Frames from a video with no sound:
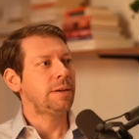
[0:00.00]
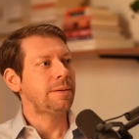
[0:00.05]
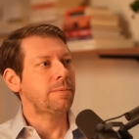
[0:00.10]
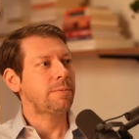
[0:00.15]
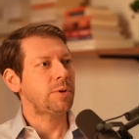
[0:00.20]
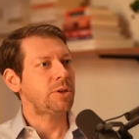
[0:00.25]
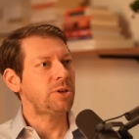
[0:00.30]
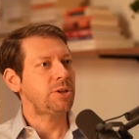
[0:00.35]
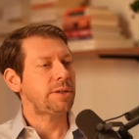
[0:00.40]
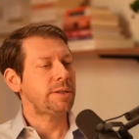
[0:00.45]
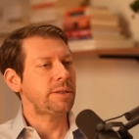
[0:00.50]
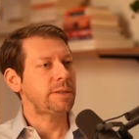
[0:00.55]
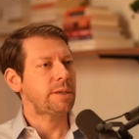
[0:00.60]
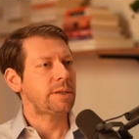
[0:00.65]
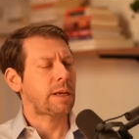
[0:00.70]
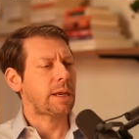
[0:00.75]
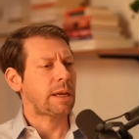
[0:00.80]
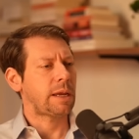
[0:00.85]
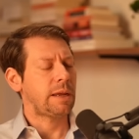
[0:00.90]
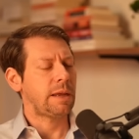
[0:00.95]
which is
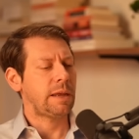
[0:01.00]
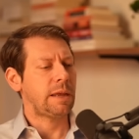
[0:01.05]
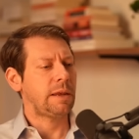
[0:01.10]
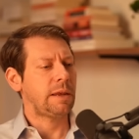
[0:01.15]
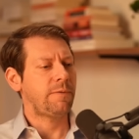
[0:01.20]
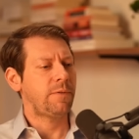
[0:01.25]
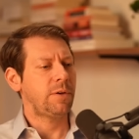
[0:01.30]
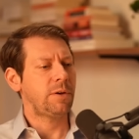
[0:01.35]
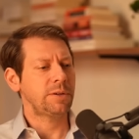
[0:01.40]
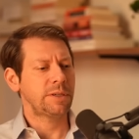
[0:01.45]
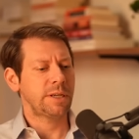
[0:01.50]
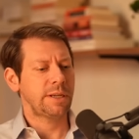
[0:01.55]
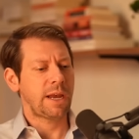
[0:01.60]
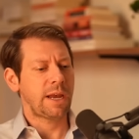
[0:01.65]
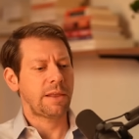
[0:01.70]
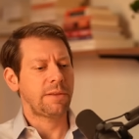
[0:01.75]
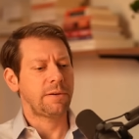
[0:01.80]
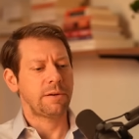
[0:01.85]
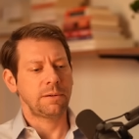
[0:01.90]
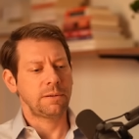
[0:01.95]
if you're
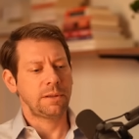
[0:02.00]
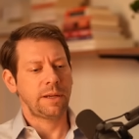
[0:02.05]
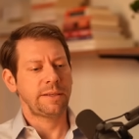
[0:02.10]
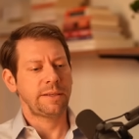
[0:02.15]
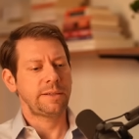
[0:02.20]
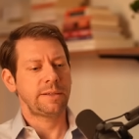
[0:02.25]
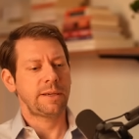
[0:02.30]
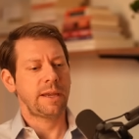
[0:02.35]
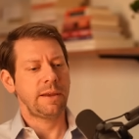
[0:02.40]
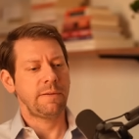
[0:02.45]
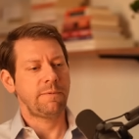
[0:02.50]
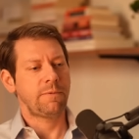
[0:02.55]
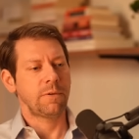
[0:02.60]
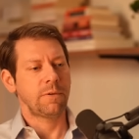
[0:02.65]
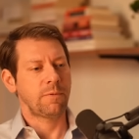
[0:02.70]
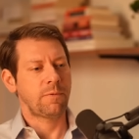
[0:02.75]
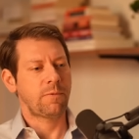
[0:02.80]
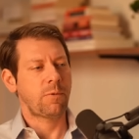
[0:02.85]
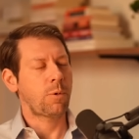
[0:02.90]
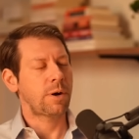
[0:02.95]
together, let's say
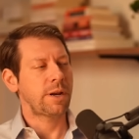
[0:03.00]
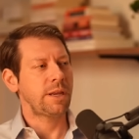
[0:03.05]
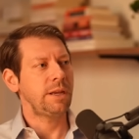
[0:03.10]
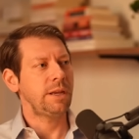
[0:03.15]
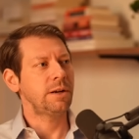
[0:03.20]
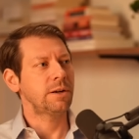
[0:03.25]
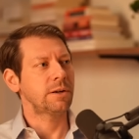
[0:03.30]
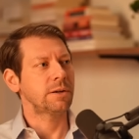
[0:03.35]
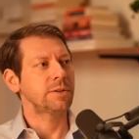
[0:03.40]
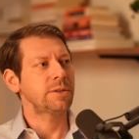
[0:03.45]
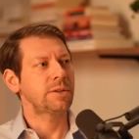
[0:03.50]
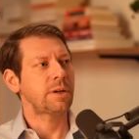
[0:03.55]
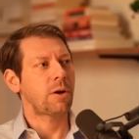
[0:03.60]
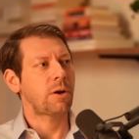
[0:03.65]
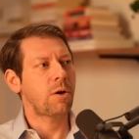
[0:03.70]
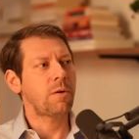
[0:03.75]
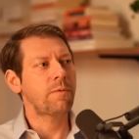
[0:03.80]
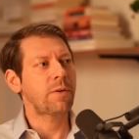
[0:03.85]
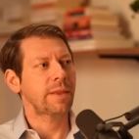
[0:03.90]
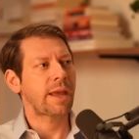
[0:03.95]
for 40 years,
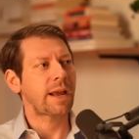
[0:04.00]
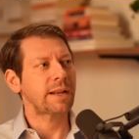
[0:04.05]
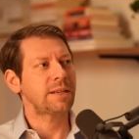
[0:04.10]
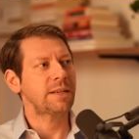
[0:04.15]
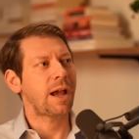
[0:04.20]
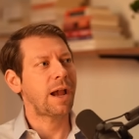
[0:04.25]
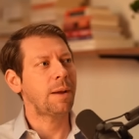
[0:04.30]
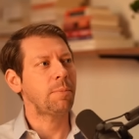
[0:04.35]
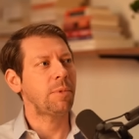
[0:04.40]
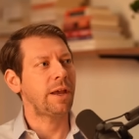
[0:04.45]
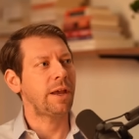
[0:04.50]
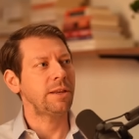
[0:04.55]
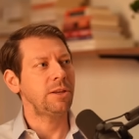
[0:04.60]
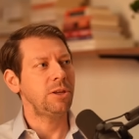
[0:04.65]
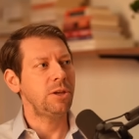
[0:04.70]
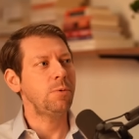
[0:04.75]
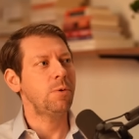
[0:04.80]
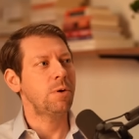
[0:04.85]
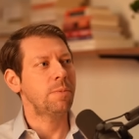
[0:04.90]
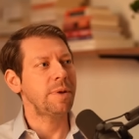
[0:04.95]
over that timeline,
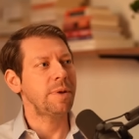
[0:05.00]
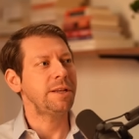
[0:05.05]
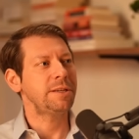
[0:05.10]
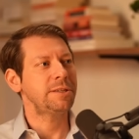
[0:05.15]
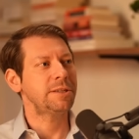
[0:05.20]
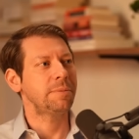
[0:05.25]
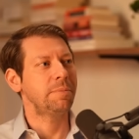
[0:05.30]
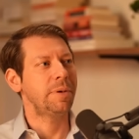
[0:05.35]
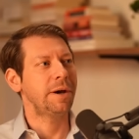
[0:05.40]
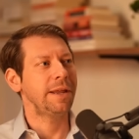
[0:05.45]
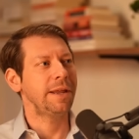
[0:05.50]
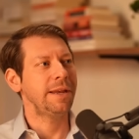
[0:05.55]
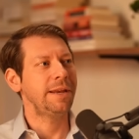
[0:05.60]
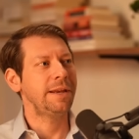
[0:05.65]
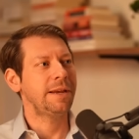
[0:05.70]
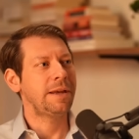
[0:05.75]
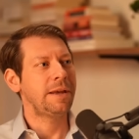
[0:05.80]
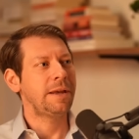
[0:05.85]
you will meet somebody